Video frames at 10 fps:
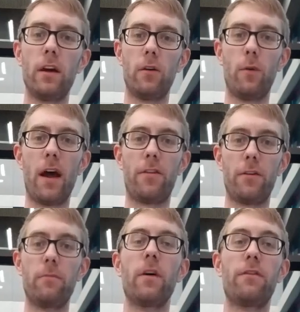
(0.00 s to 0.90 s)
rather,
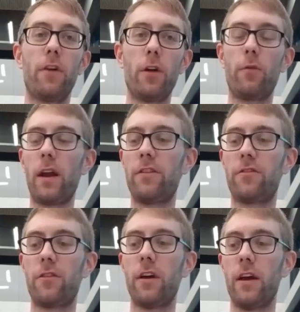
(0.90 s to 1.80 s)

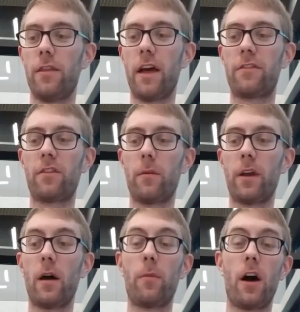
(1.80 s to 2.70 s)
fundraiser that's coming
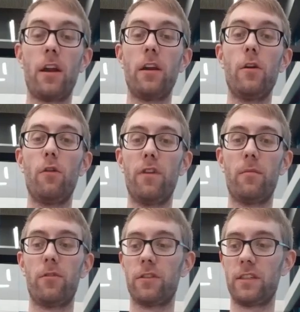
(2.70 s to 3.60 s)
up on
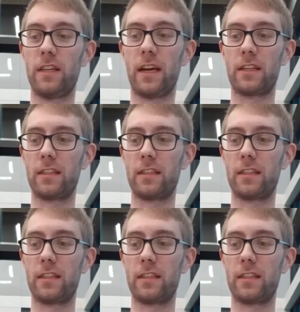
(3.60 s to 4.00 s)
November 6th.